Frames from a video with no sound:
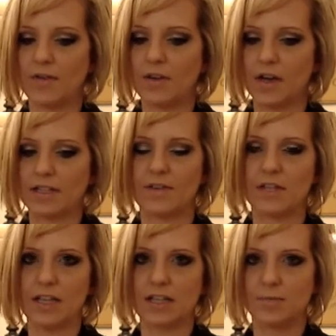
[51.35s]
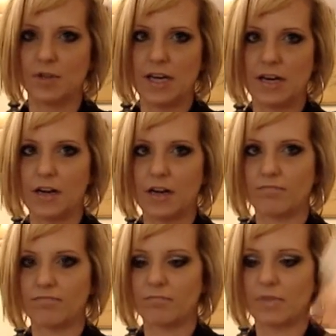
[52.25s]
I've done is I've just got some generic
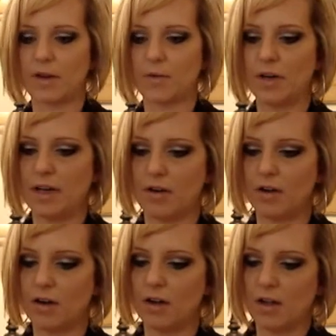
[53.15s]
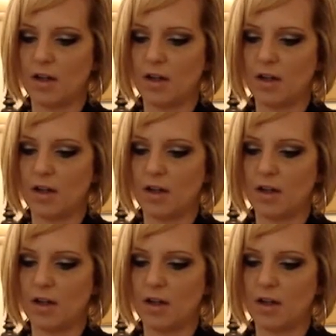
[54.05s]
liquid here,